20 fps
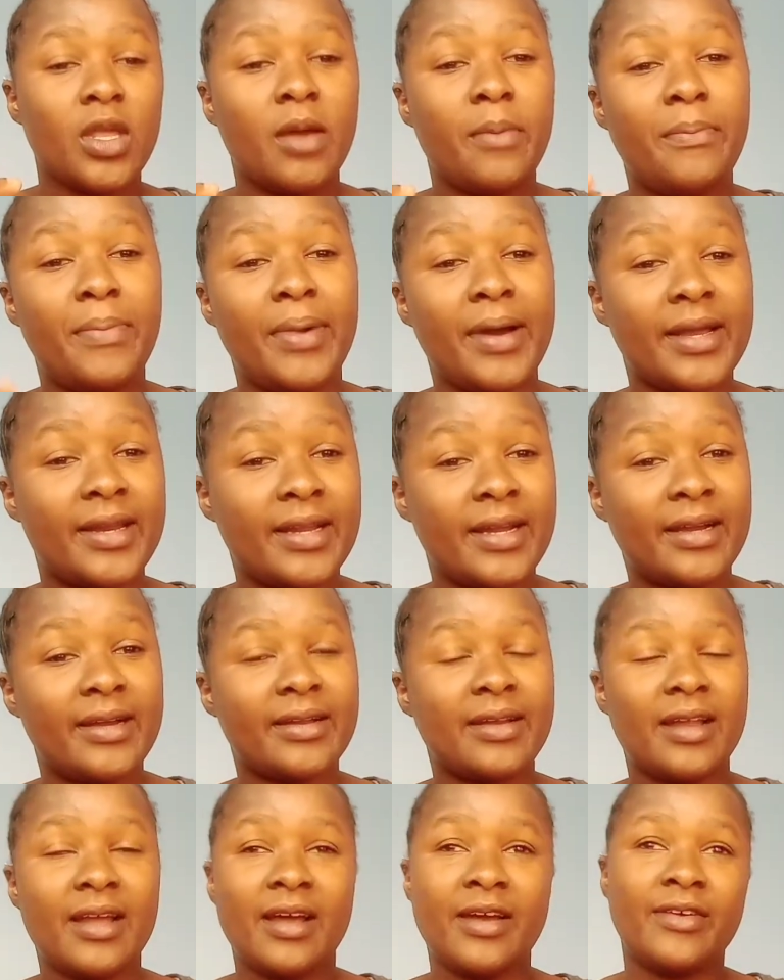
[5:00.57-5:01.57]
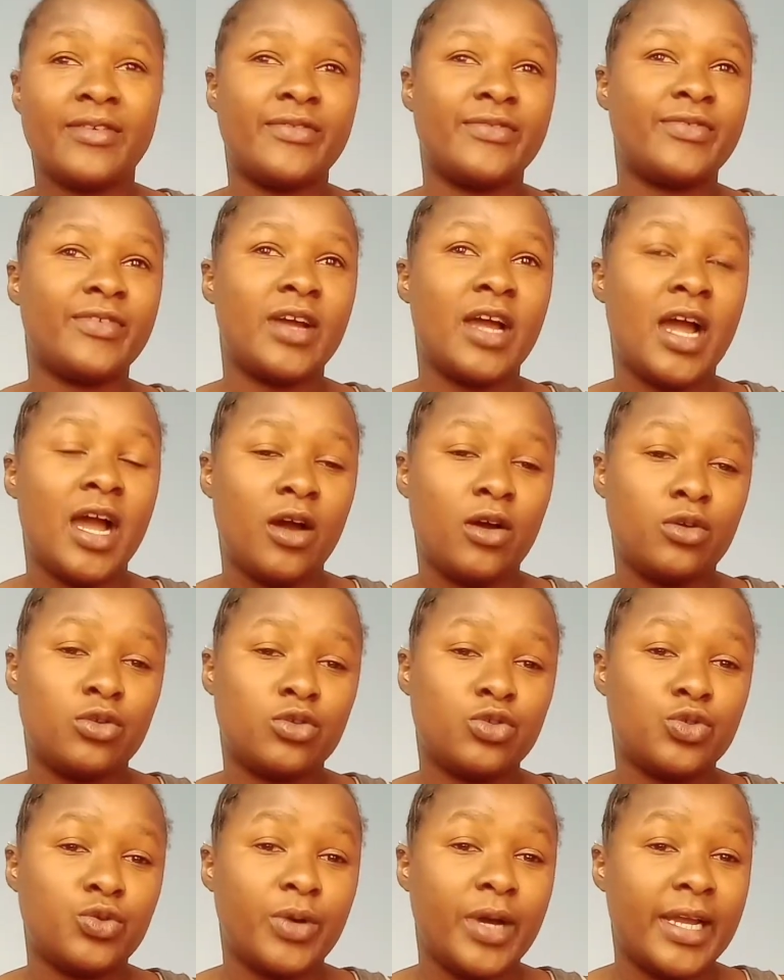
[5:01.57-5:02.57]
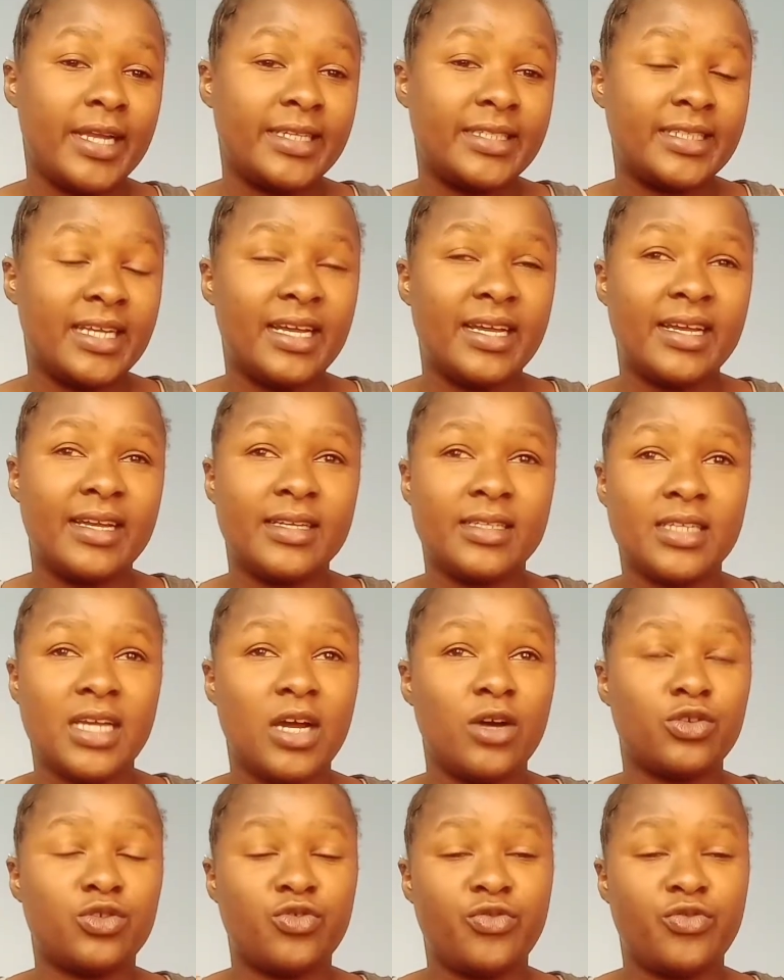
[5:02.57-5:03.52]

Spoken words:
paragraph, how to ident, how to